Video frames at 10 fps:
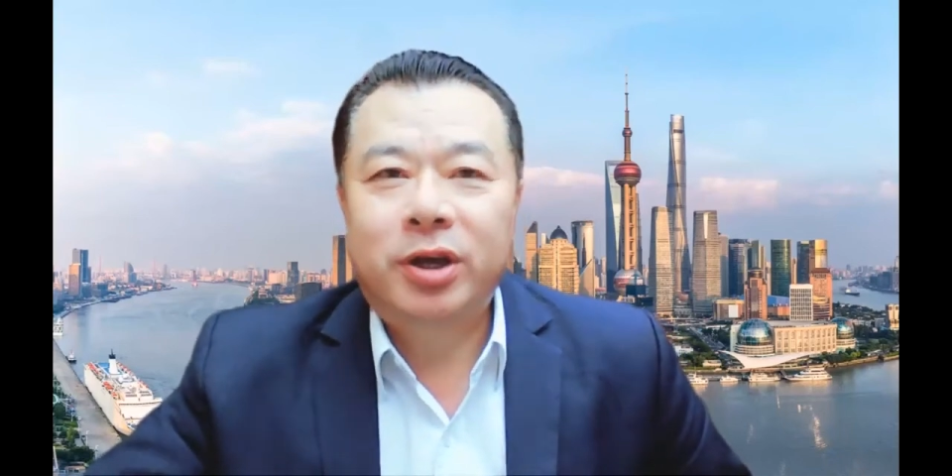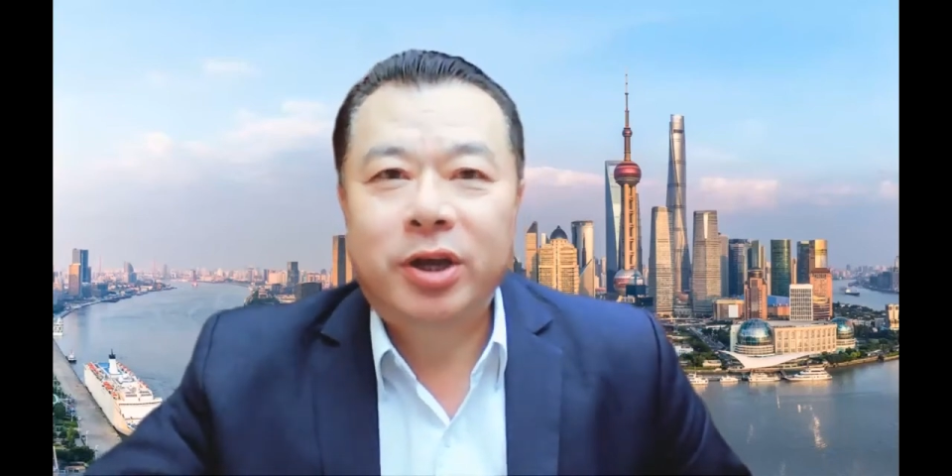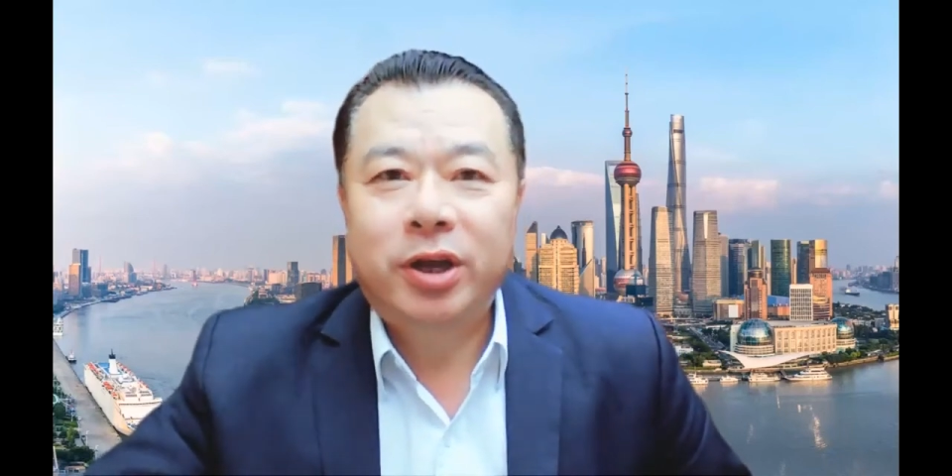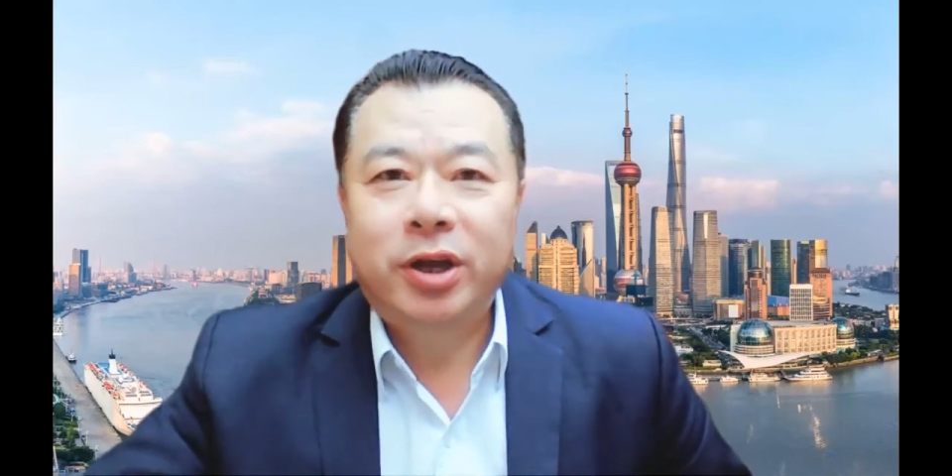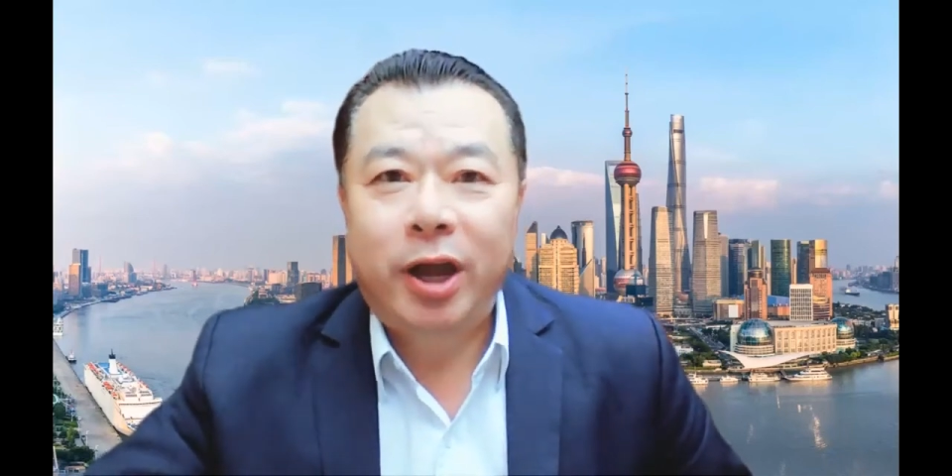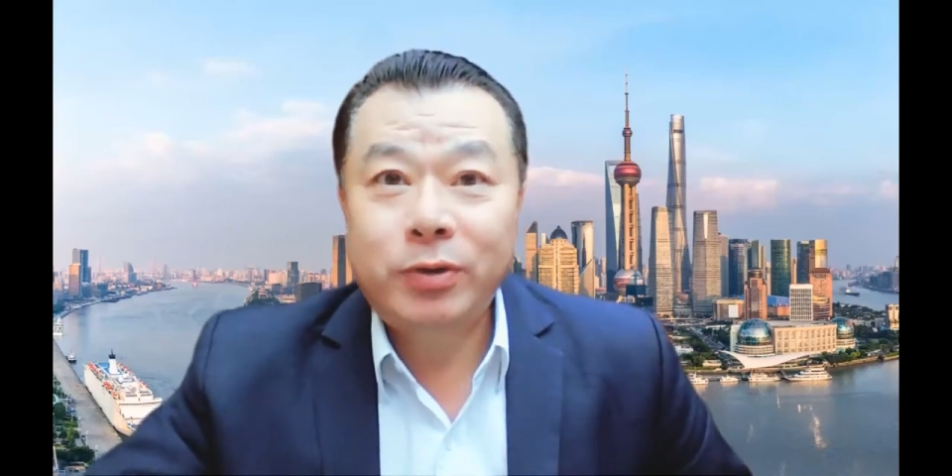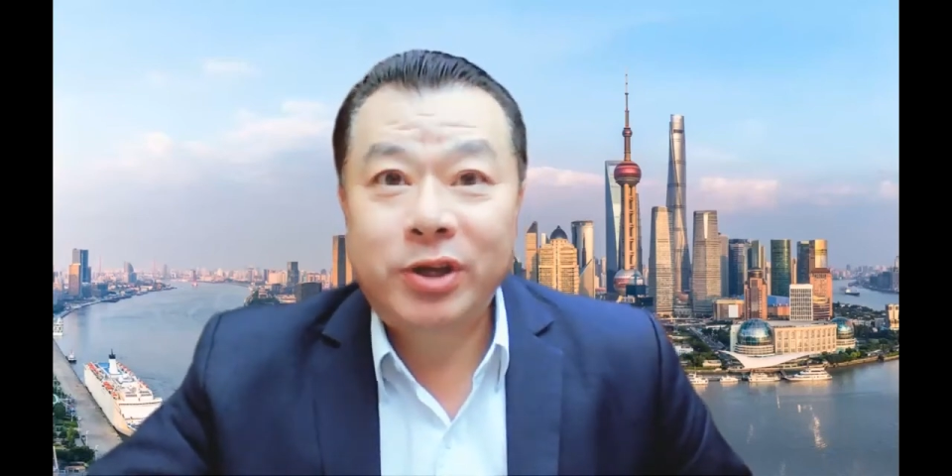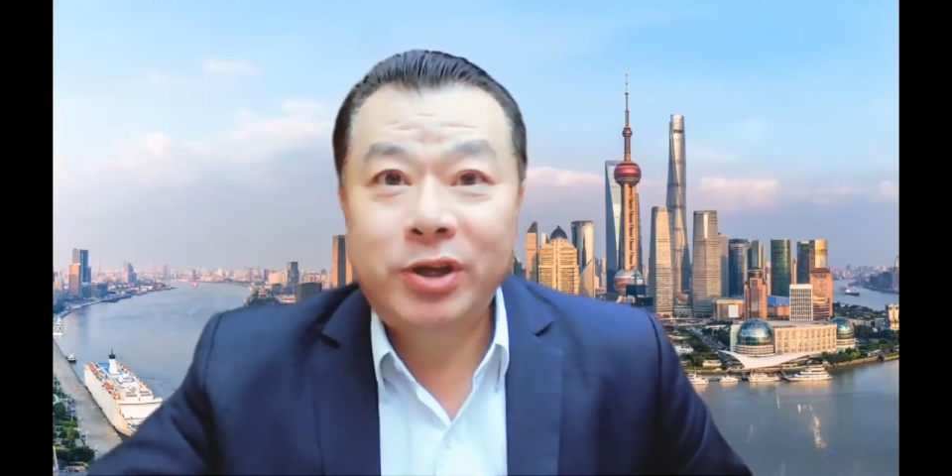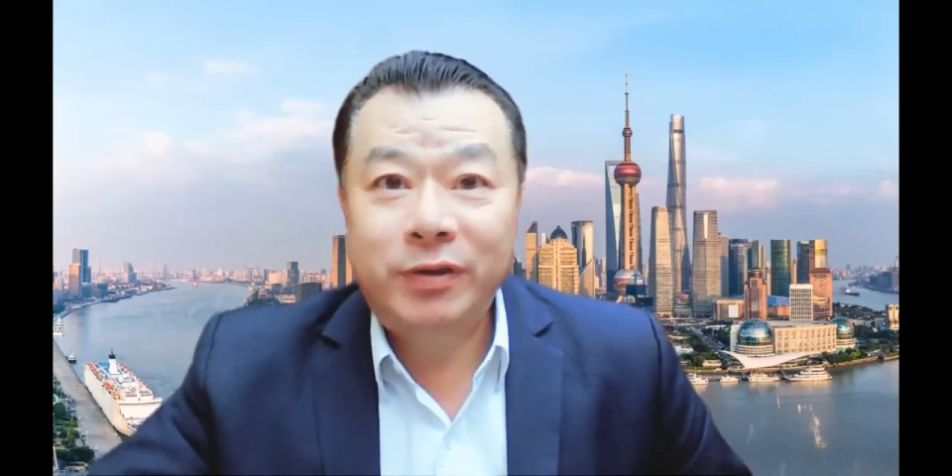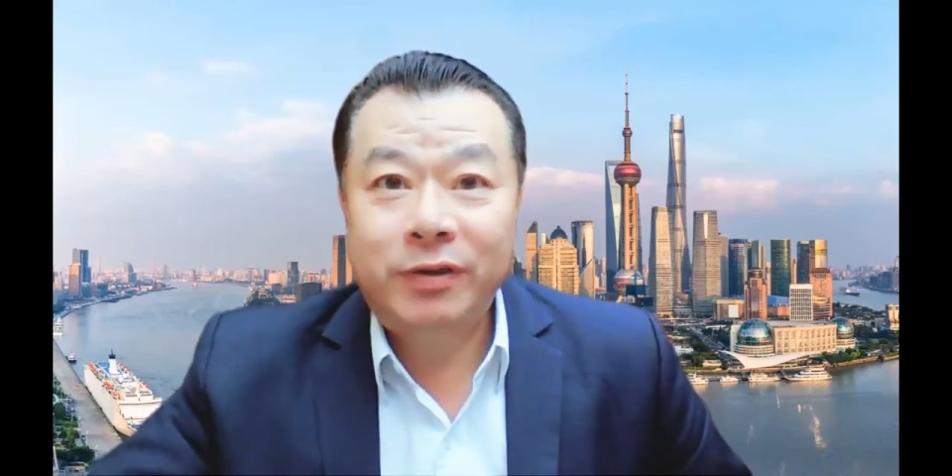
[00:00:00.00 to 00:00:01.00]
cultural
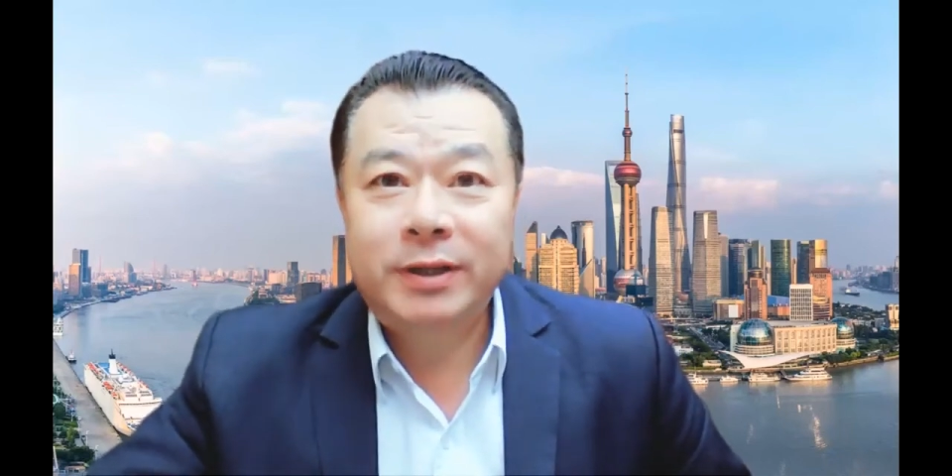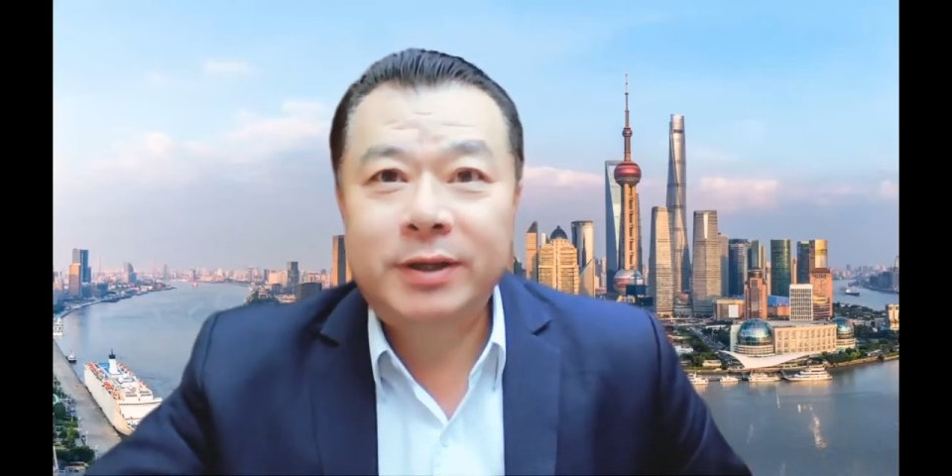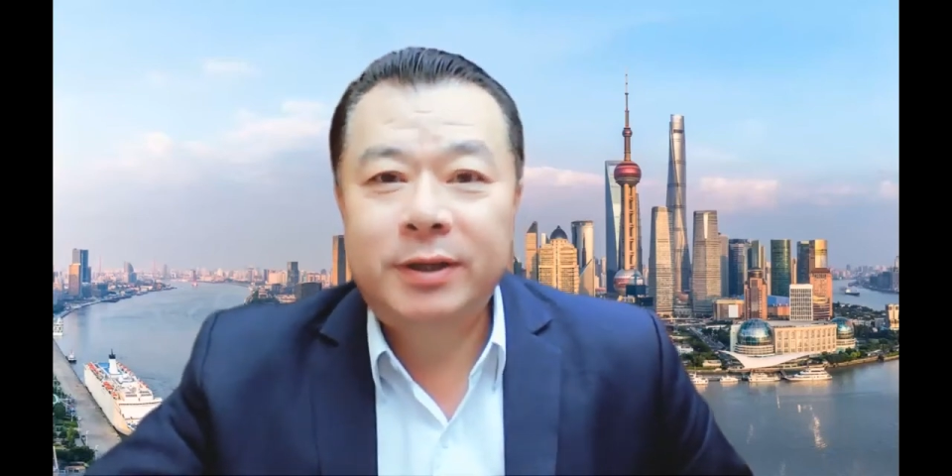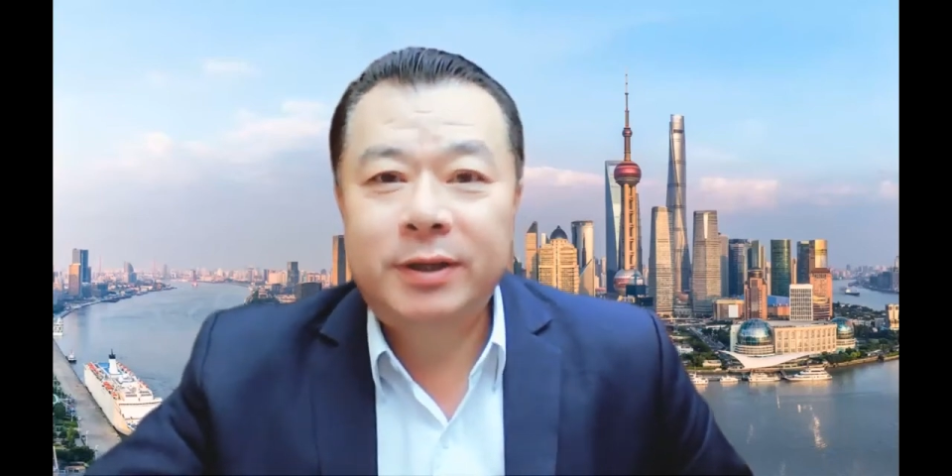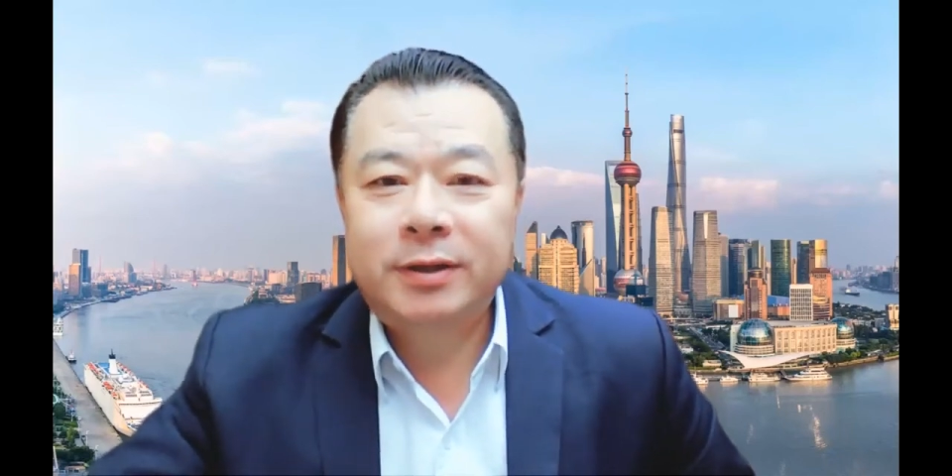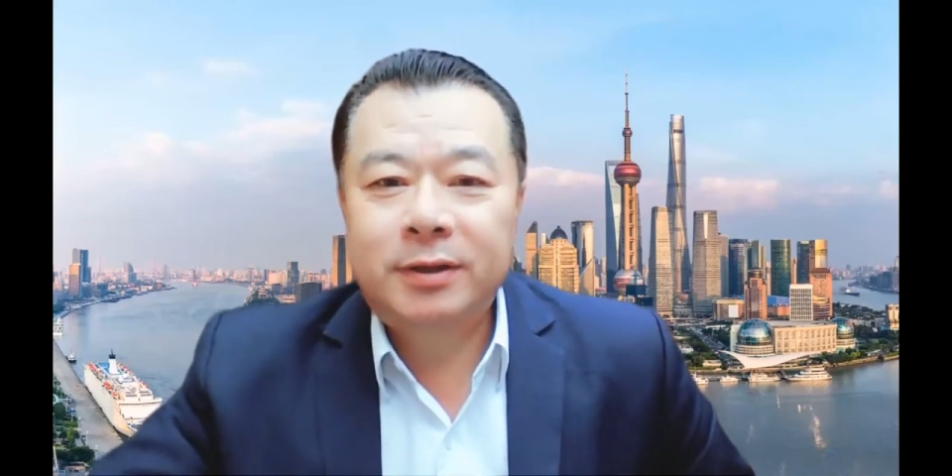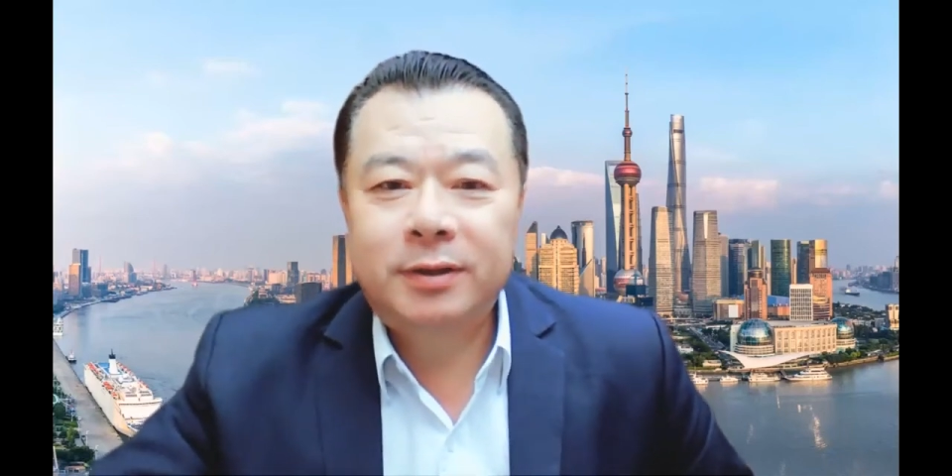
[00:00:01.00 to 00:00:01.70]
differences